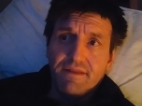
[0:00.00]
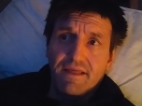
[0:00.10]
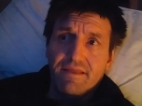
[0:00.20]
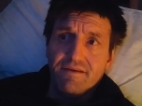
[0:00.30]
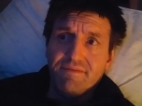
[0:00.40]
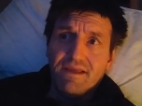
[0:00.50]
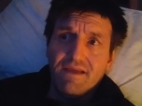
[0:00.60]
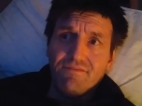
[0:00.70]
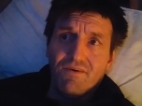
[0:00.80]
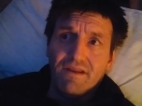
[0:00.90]
and then it
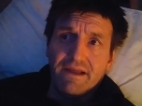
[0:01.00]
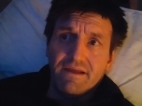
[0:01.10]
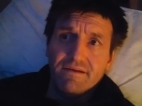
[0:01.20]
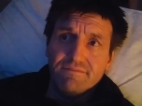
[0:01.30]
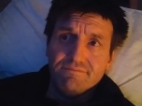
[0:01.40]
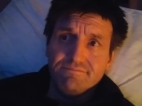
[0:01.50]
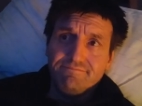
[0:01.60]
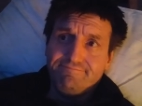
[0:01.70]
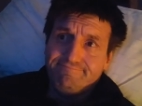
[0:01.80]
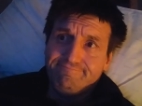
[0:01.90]
became more like a
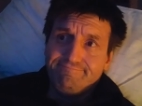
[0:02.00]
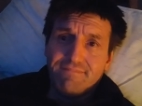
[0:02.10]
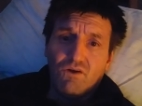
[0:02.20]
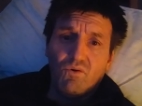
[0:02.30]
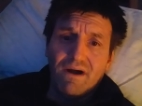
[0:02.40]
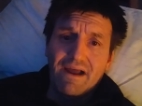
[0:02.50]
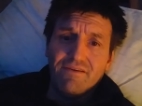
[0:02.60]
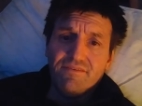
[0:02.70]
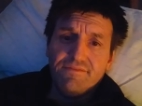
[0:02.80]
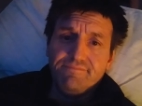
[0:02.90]

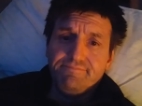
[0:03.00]
courthouse.